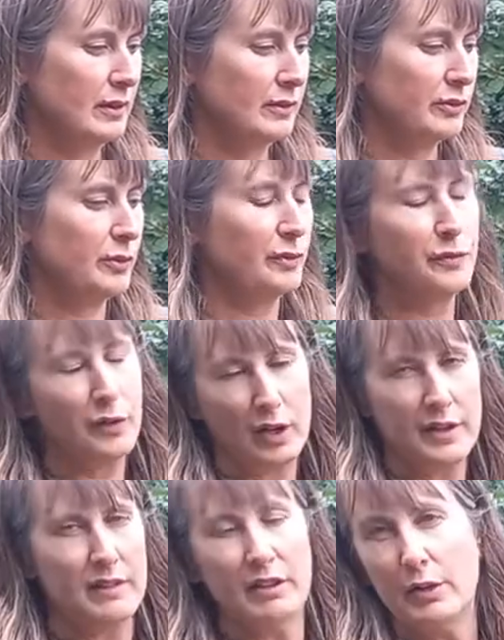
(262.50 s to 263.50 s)
sort of
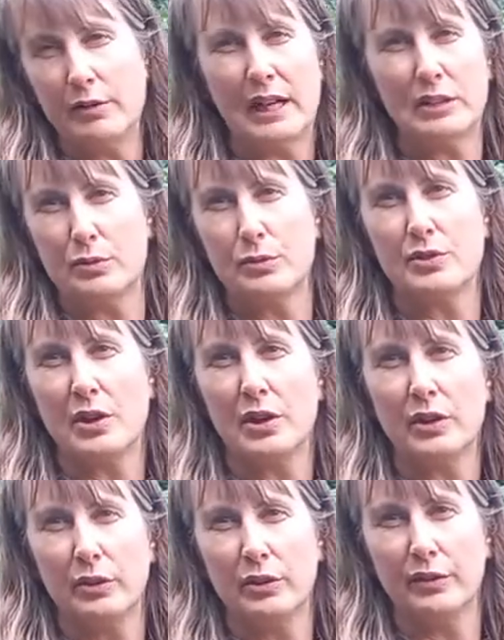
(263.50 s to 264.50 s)
follow their own natural
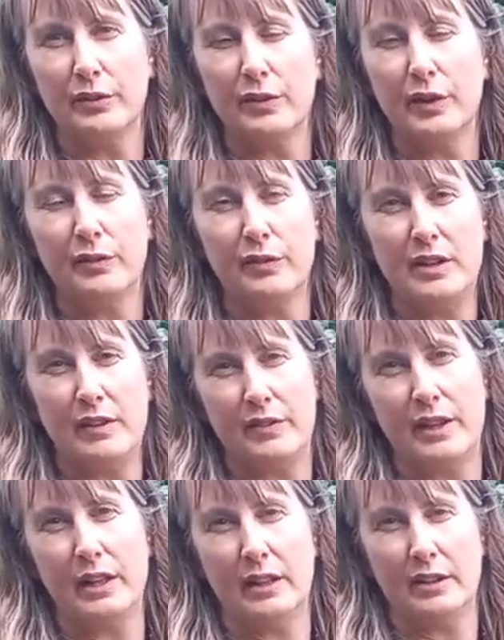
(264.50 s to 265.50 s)
cycle of
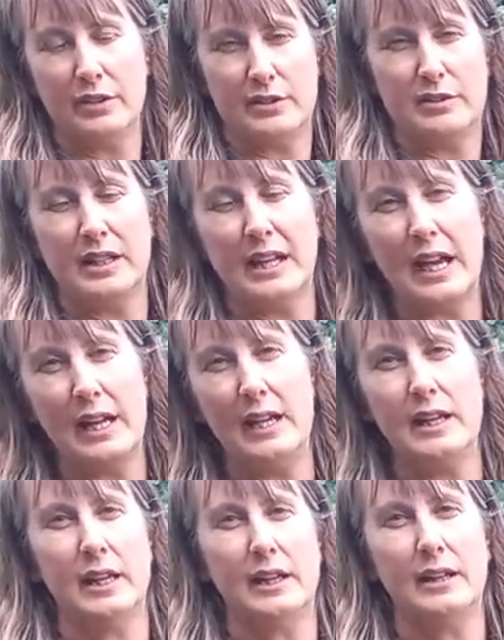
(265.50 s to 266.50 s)
living,
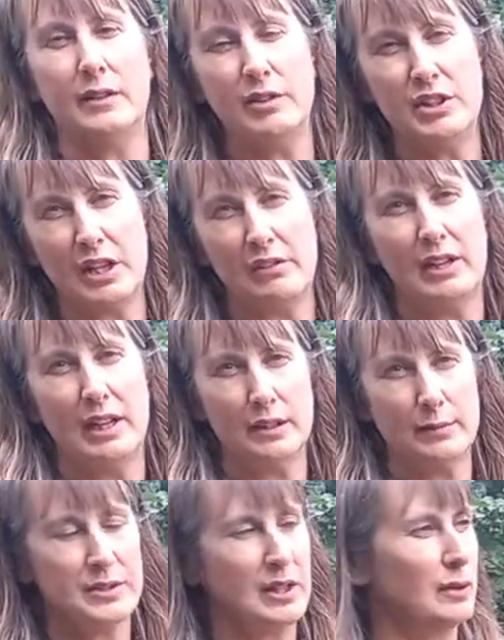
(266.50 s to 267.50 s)
decaying, and then regenerating
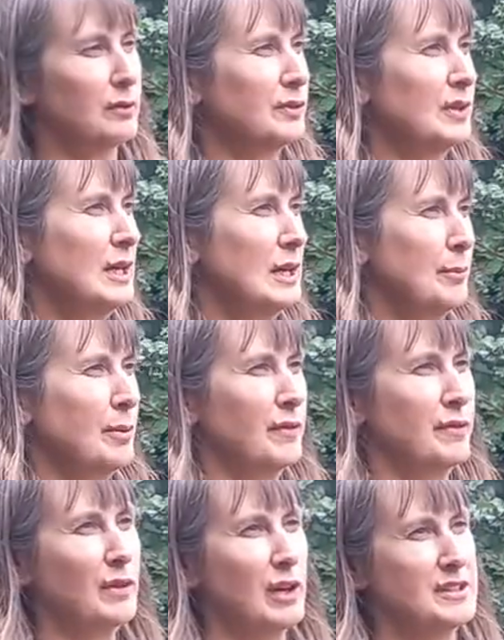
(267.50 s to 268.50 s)
themselves. But
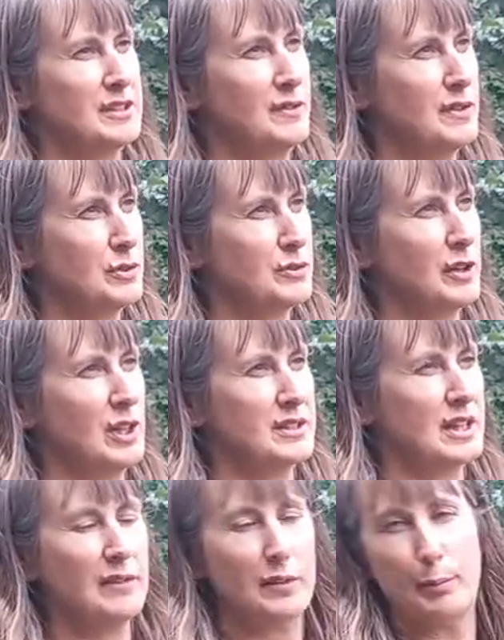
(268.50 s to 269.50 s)
for us it feels right
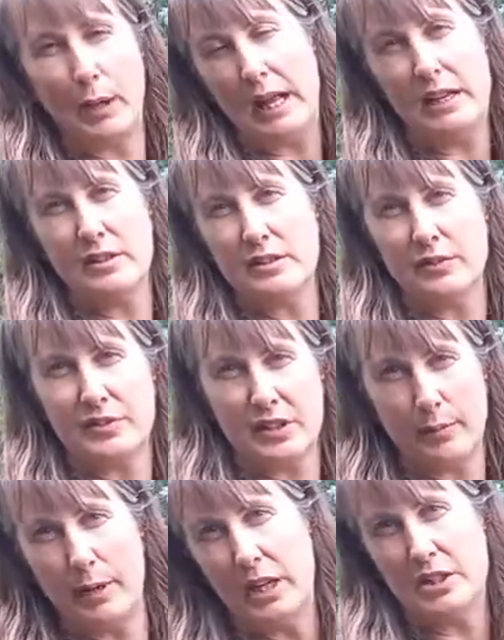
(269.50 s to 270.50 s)
to have a blend of
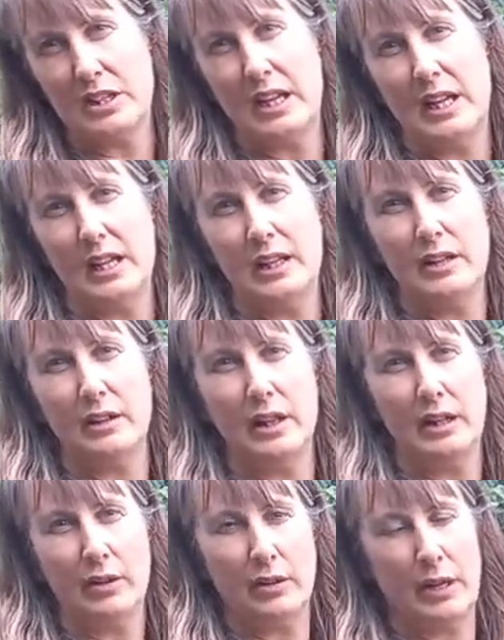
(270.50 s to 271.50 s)
some hedge laying
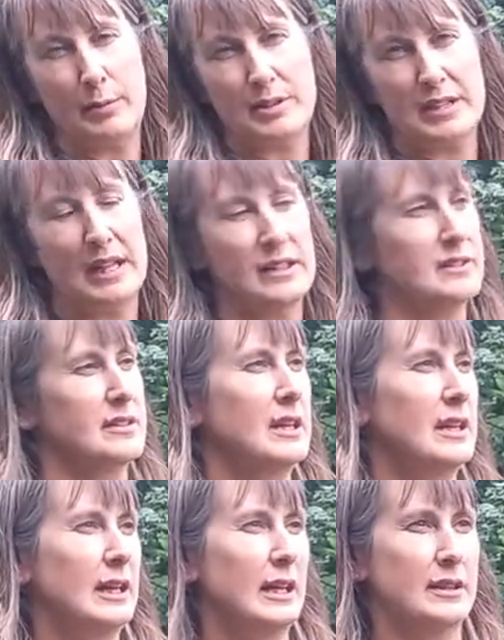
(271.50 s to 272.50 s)
in our habitats
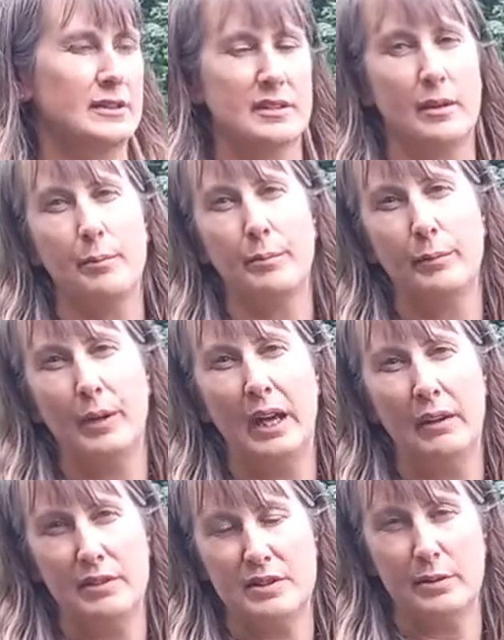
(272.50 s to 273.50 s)
and some
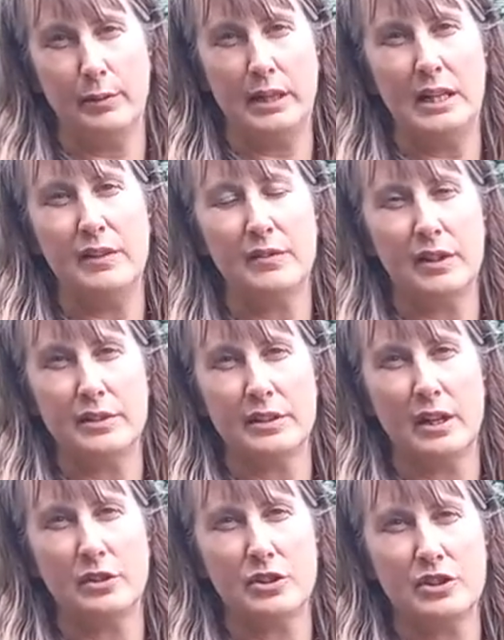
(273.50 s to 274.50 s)
areas that we leave
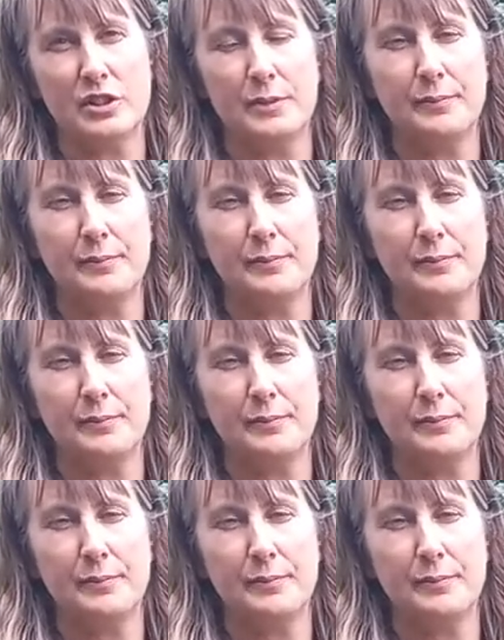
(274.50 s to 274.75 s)
untouched.